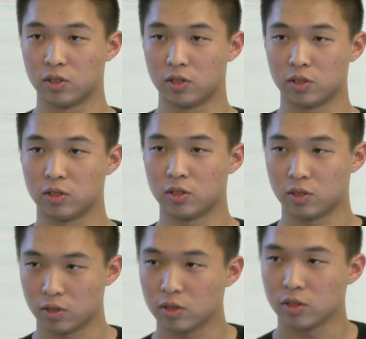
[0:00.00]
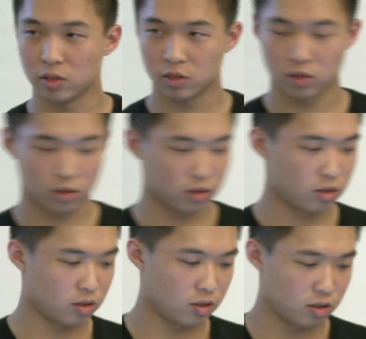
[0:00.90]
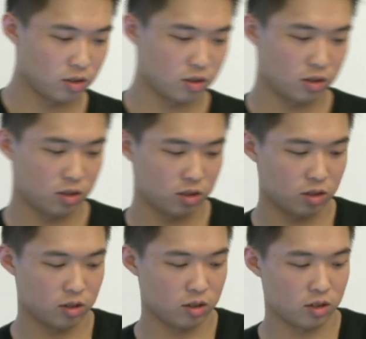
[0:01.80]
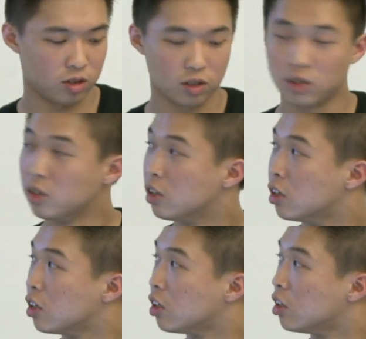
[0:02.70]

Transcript: [no speech]